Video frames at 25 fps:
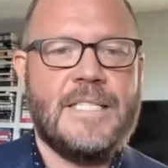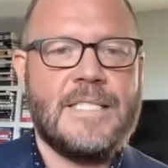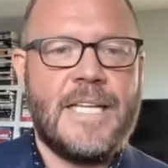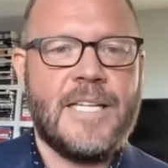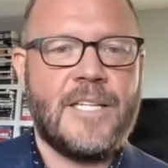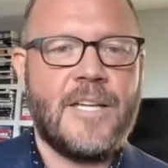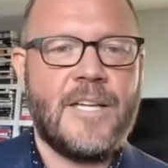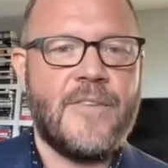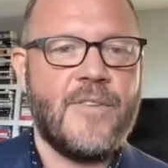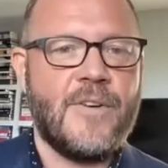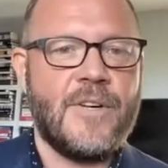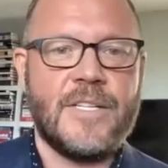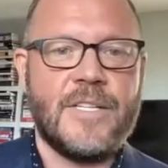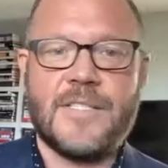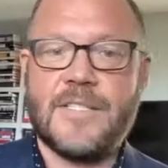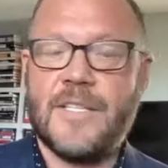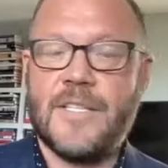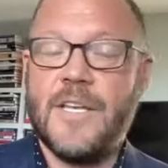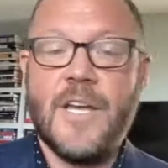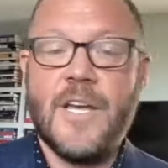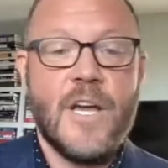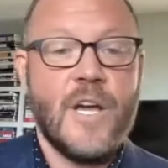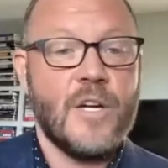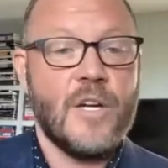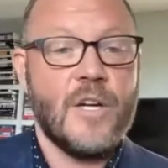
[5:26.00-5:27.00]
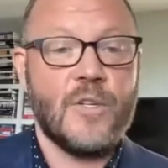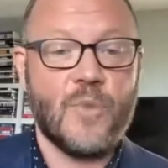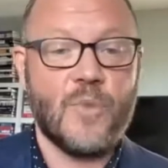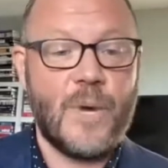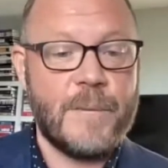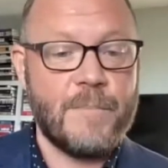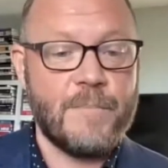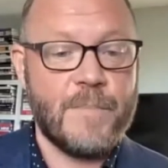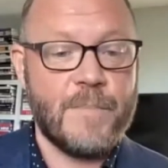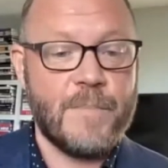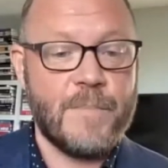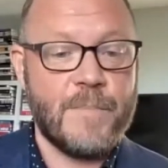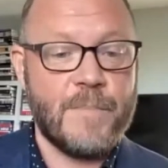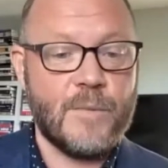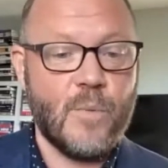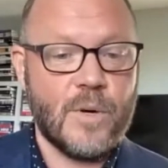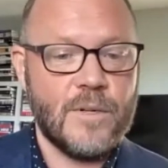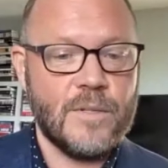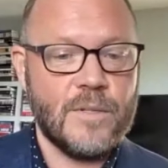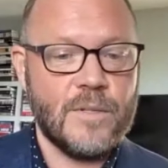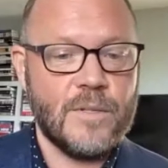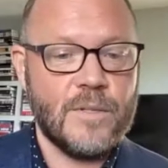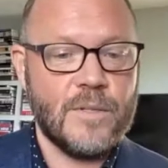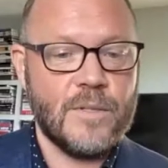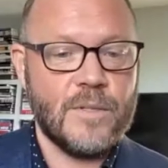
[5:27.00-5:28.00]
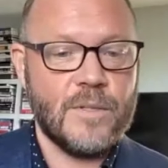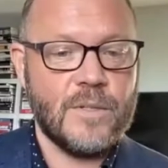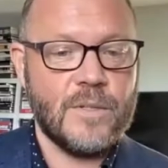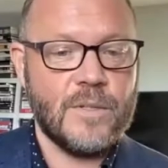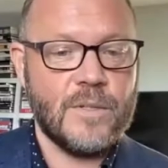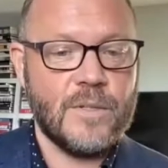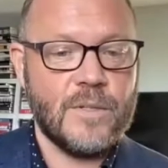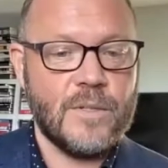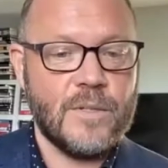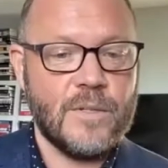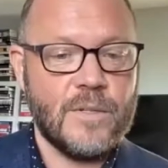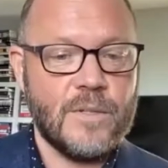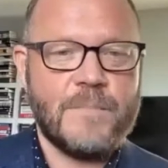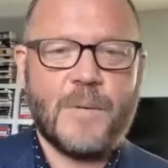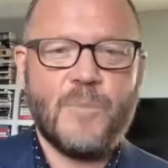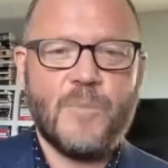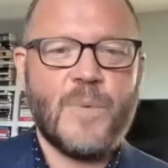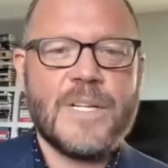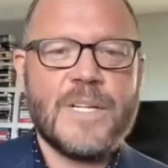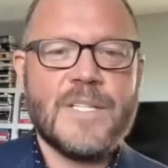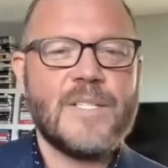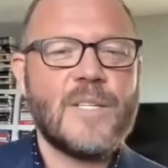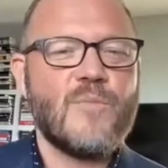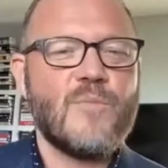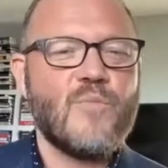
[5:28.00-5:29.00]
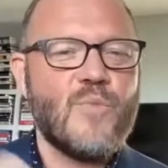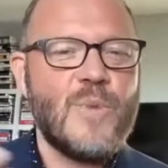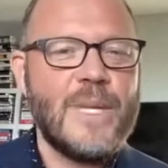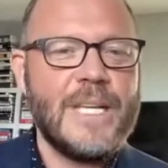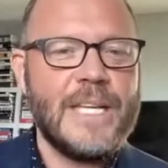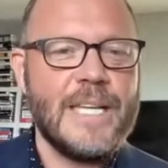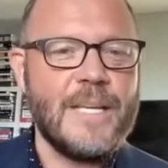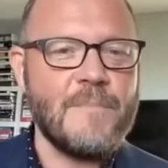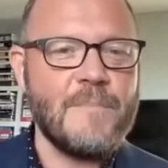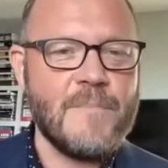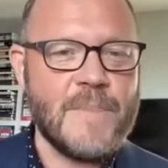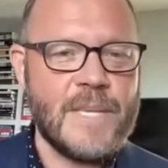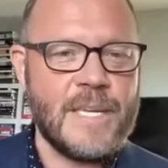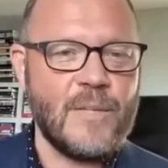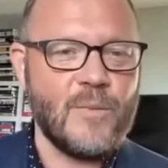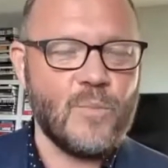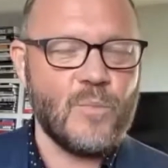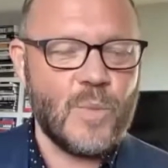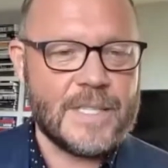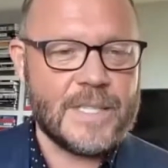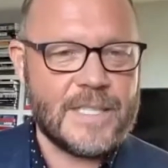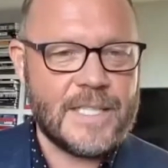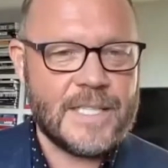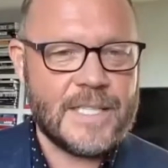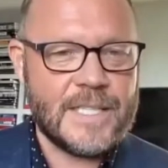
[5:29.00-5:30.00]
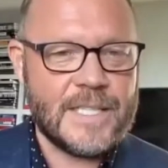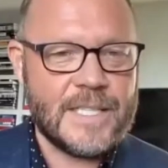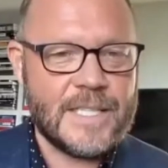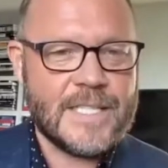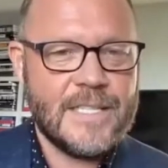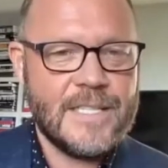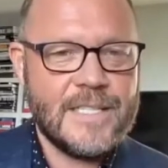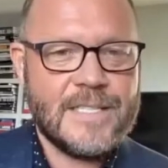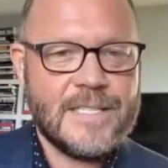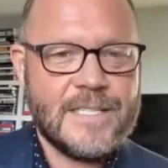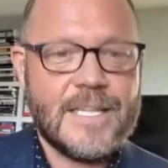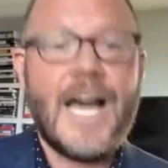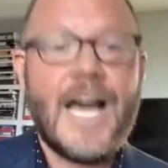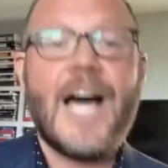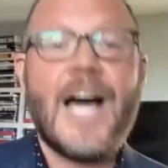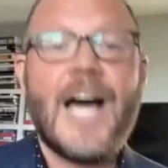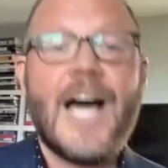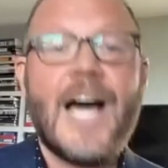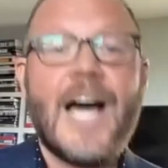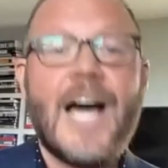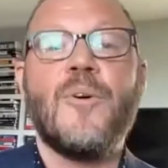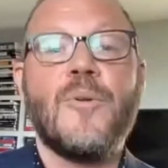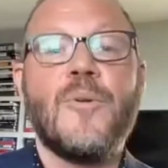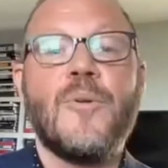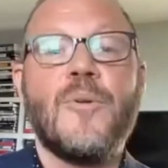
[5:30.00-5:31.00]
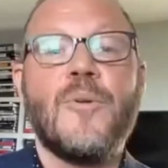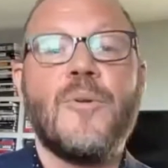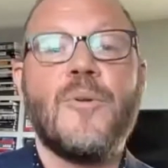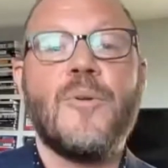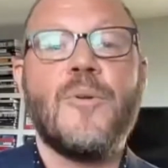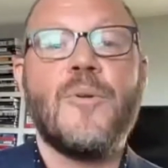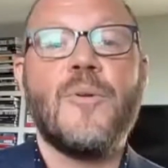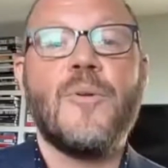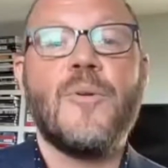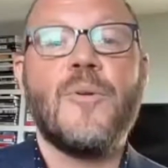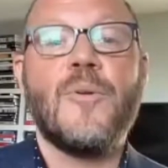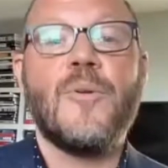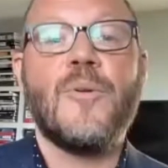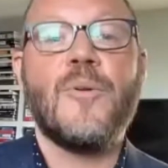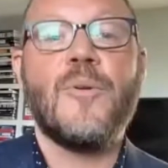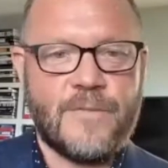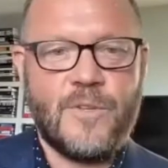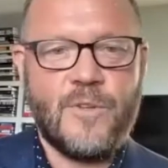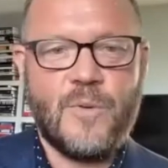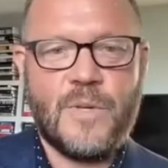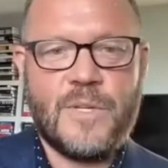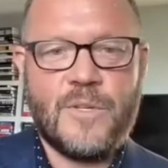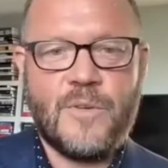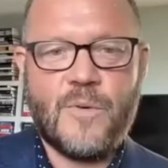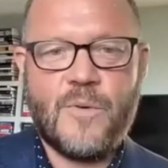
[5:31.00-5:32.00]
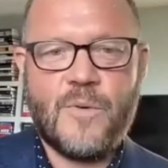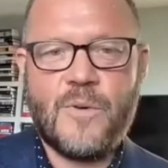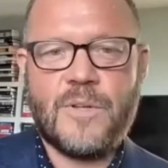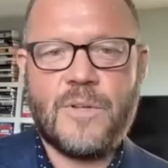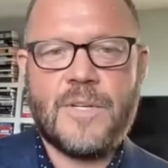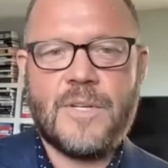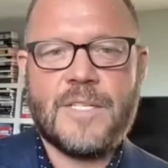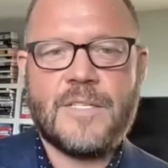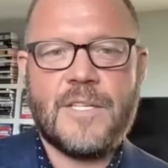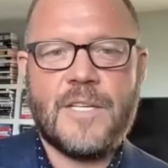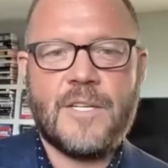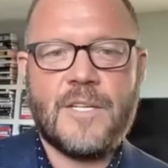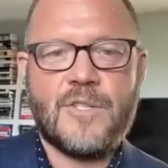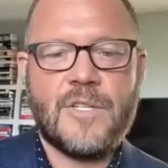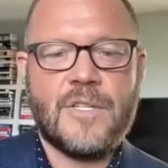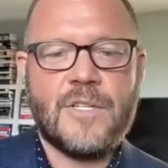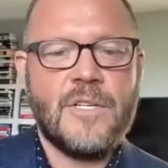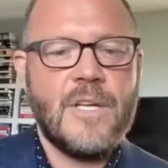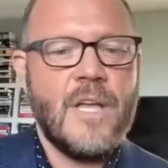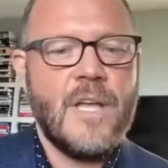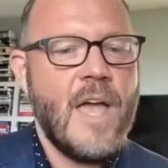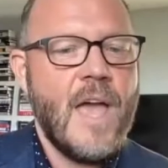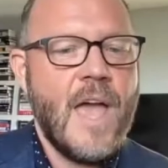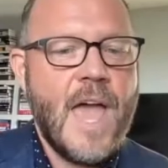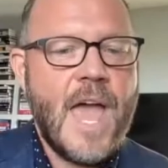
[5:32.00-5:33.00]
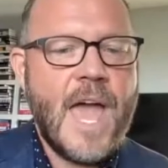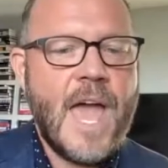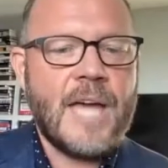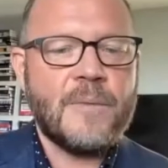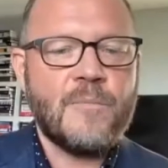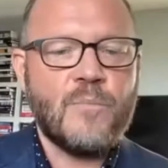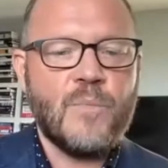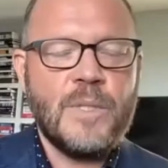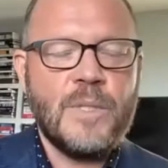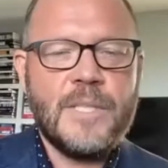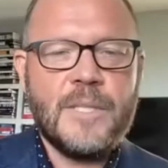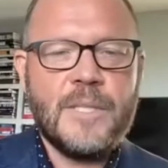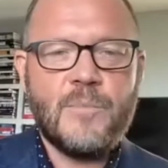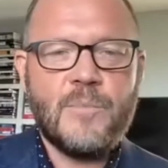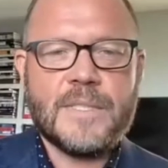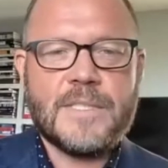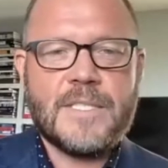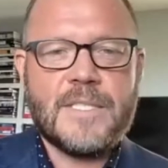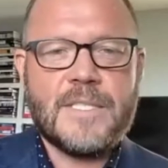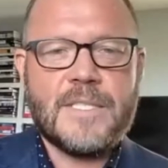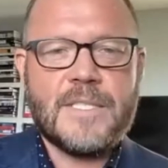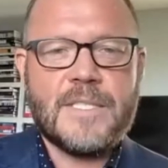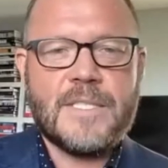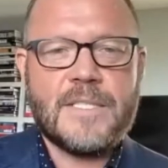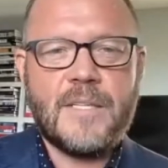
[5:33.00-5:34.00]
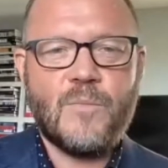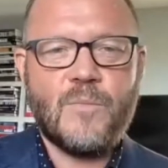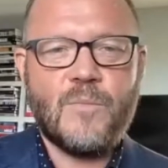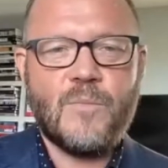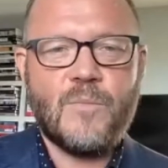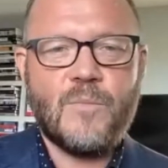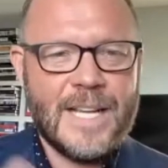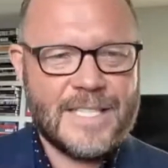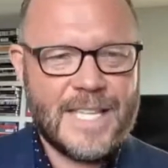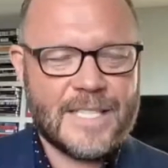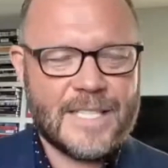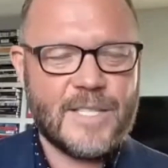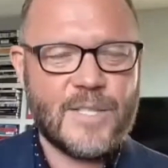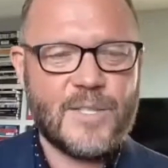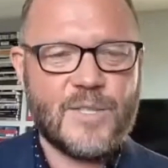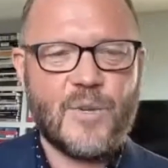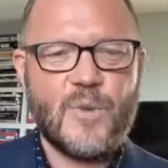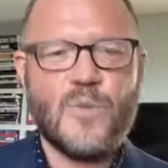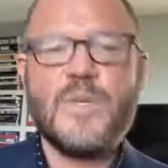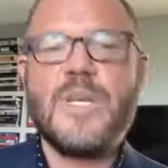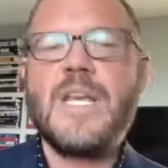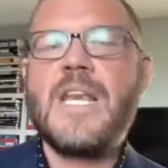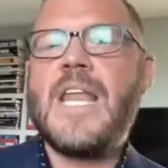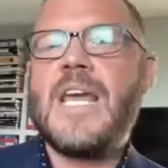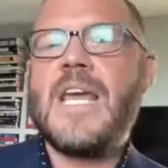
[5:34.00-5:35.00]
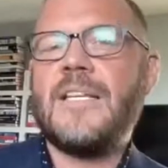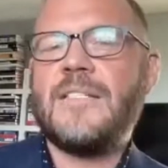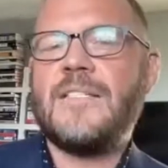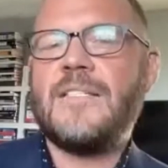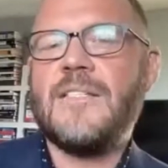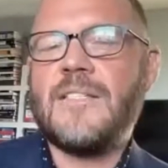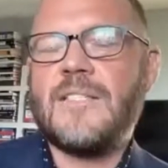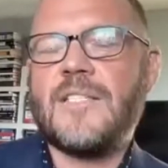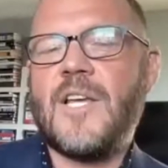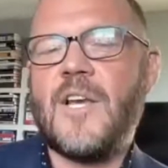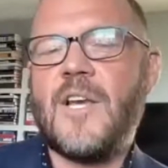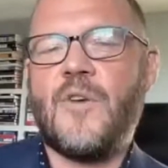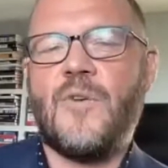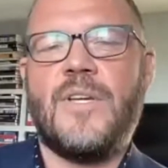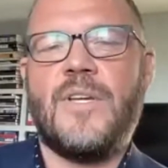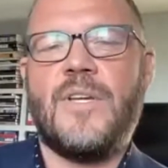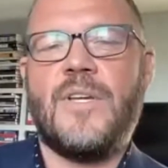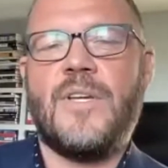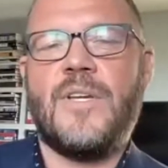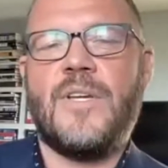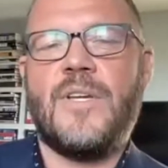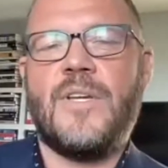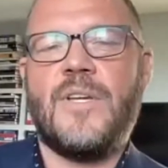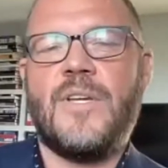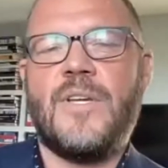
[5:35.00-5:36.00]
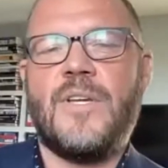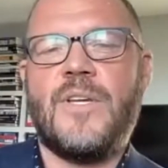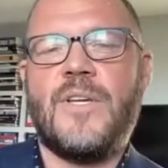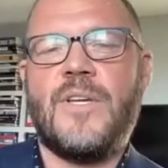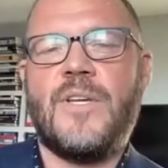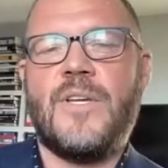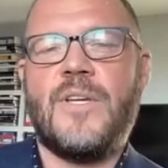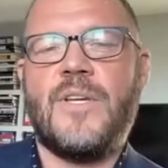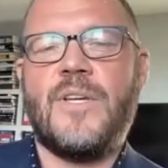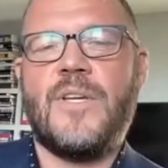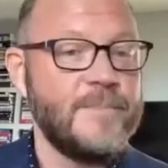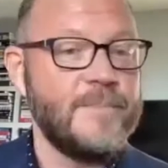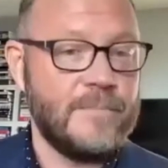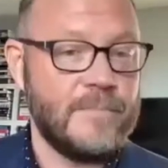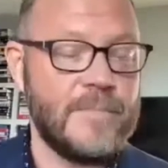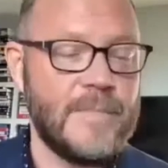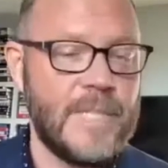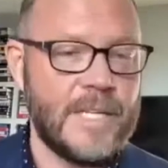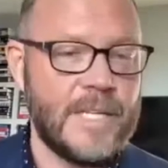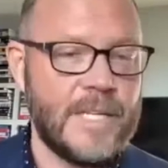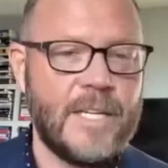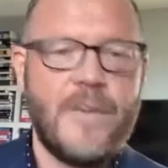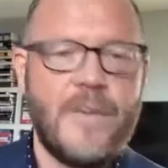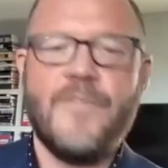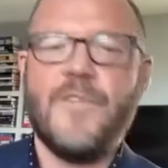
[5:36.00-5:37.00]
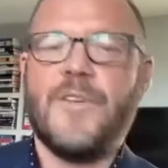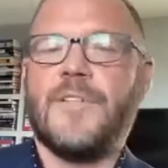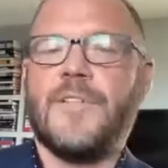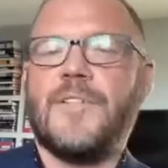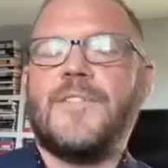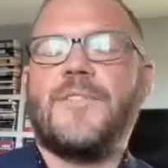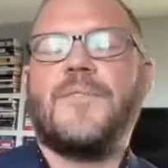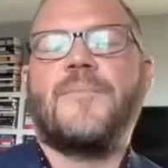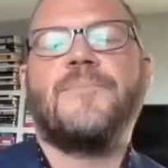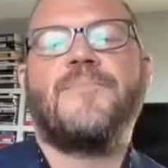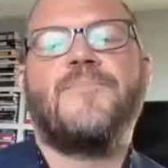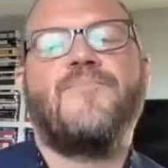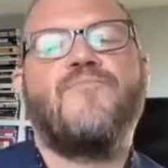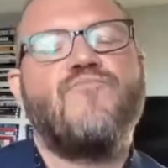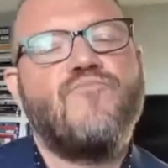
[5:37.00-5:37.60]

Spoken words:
data governance. Great big words. What is it? But what does it really mean? What is it? How it's defined for you in your organization, and really, why is that so necessary to have data governance?